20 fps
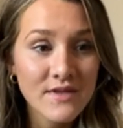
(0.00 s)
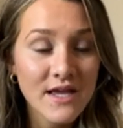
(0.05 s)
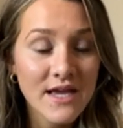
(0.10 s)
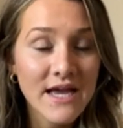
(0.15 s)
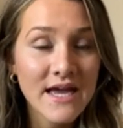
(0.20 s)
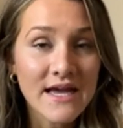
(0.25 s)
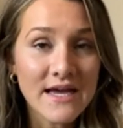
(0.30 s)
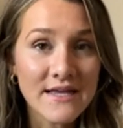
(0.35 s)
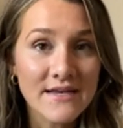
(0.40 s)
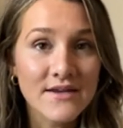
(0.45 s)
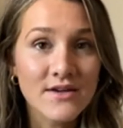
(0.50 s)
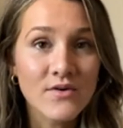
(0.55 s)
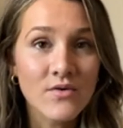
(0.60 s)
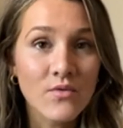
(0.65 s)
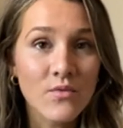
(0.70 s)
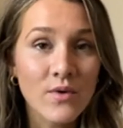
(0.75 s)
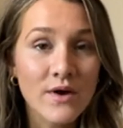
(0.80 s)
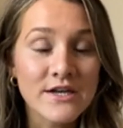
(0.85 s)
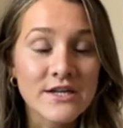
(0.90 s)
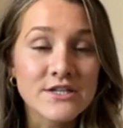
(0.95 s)
And
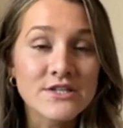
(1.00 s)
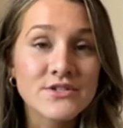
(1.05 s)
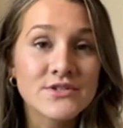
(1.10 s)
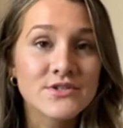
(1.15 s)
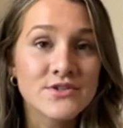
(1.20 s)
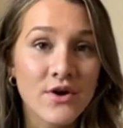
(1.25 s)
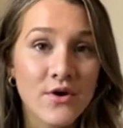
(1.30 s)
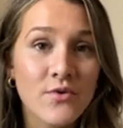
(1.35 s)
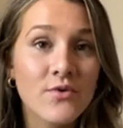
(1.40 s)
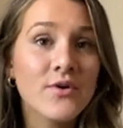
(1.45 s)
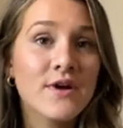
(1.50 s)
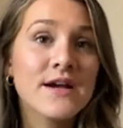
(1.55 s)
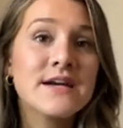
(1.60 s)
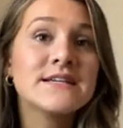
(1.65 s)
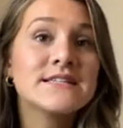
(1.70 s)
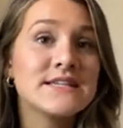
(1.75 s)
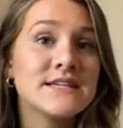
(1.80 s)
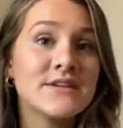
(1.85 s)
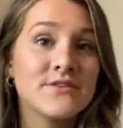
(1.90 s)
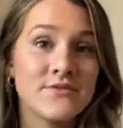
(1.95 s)
what is so
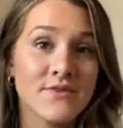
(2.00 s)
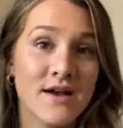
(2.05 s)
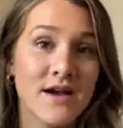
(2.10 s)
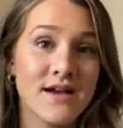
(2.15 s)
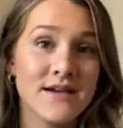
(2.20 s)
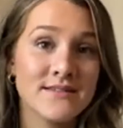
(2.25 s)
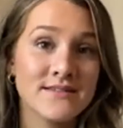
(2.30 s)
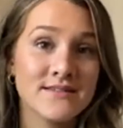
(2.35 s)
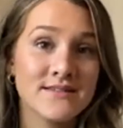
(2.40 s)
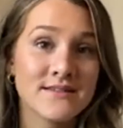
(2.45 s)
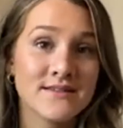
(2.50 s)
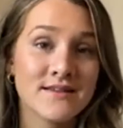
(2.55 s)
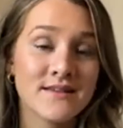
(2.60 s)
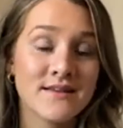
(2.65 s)
crazy, you guys,